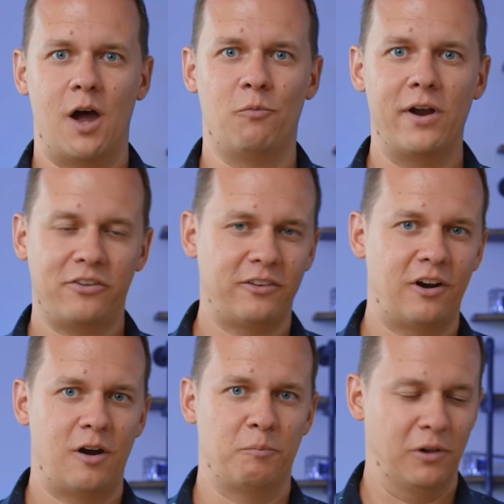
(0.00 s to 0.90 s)
I'm
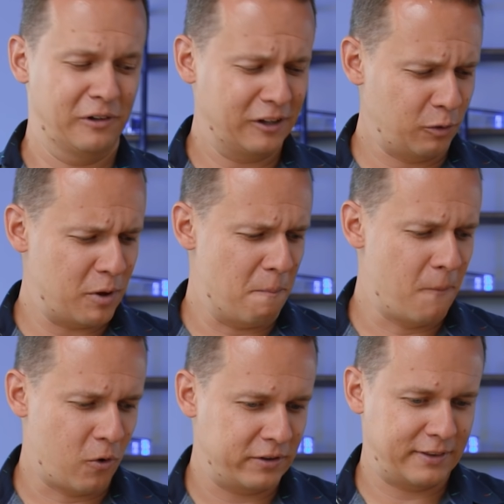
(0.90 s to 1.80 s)
rested and I'm a little bit
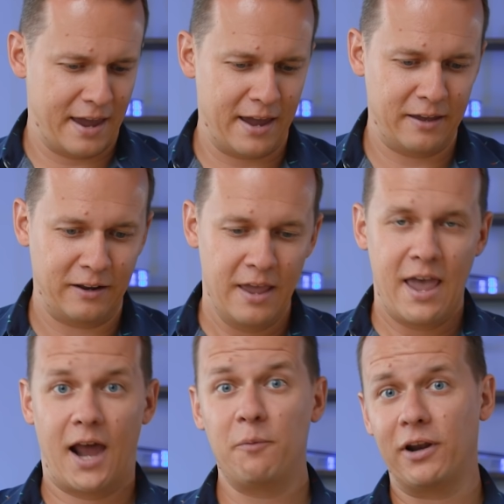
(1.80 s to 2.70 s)
more tanned,
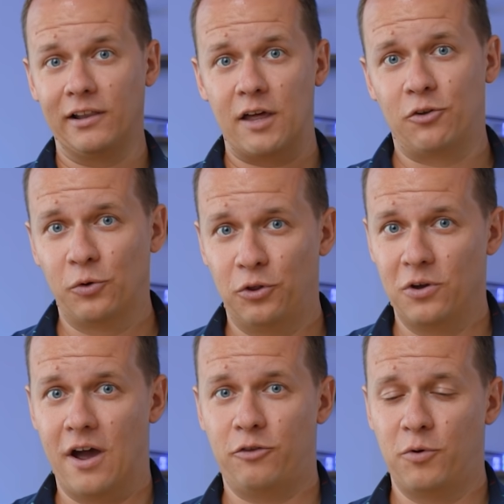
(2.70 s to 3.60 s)
and I'm gonna level with you guys.